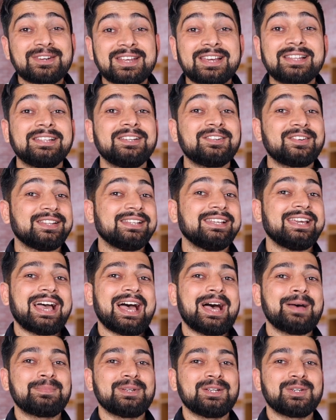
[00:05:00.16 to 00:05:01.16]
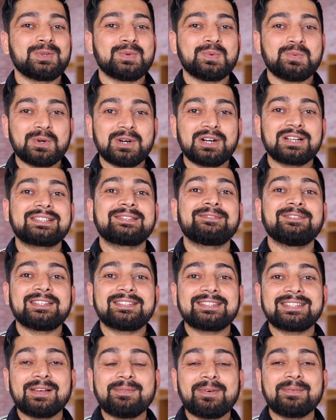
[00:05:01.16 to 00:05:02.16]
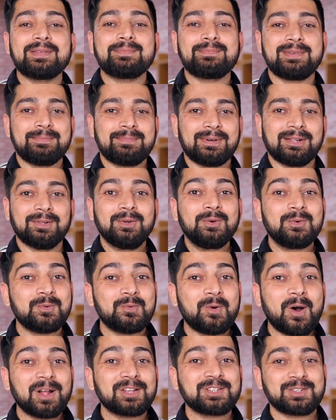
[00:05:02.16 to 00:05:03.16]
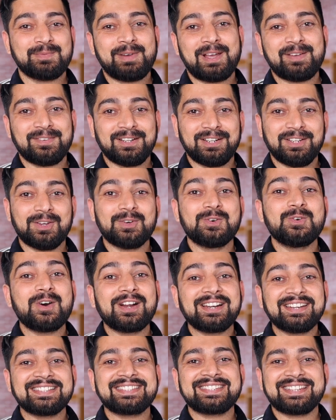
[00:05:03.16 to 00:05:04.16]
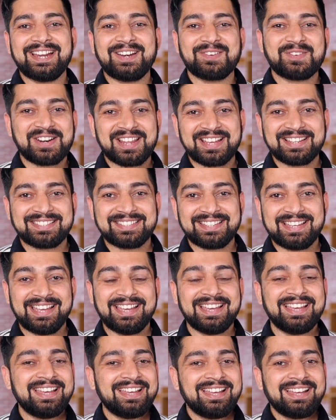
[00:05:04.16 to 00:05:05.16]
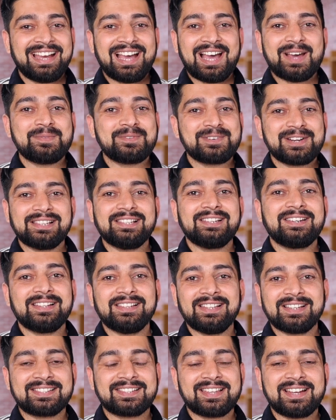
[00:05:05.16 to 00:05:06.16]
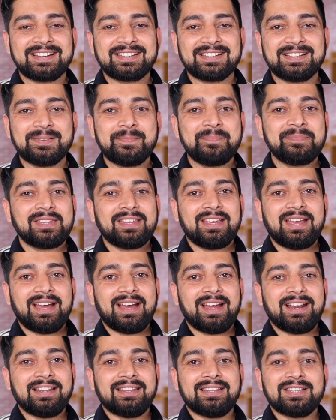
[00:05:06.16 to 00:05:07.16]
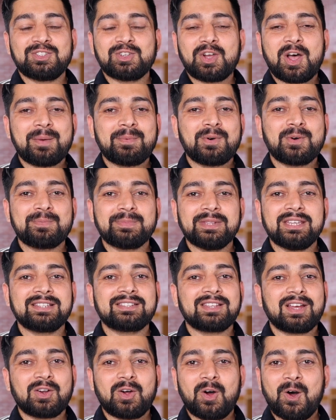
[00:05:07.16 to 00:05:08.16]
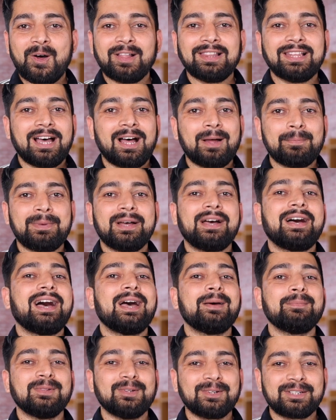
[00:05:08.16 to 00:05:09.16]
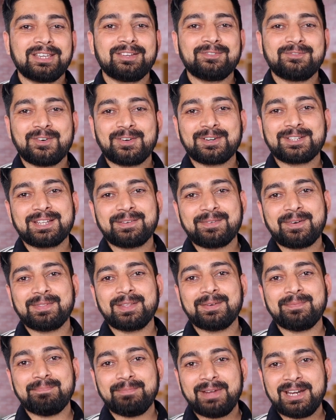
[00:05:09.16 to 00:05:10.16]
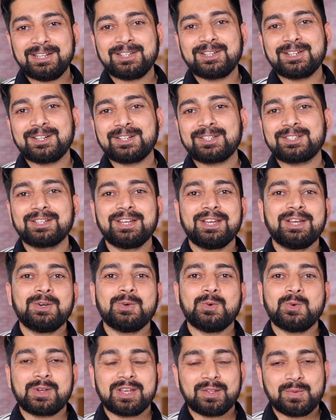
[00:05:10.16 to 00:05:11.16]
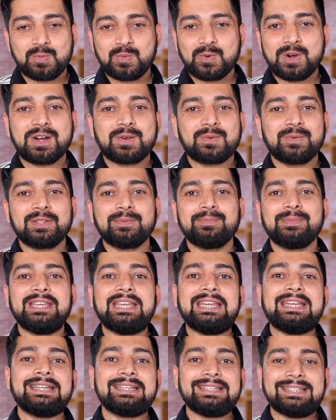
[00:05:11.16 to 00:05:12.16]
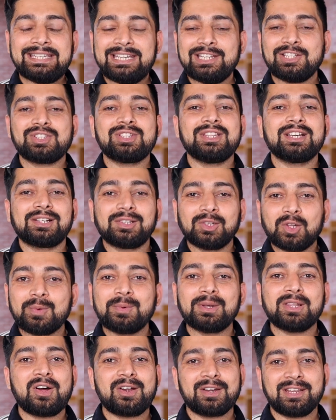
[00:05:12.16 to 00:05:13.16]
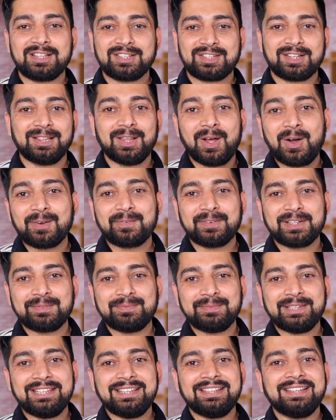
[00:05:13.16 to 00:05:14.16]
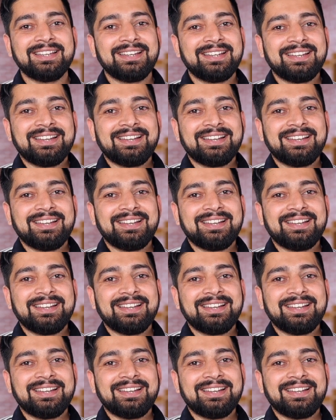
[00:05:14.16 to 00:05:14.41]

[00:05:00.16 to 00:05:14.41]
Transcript: really, really happy to work with some of the people who watch my video, who understand what I say. I'm really, really excited, and the job openings are all up. I'm looking for some of the mentors who can work with me, teach the global audience along with me,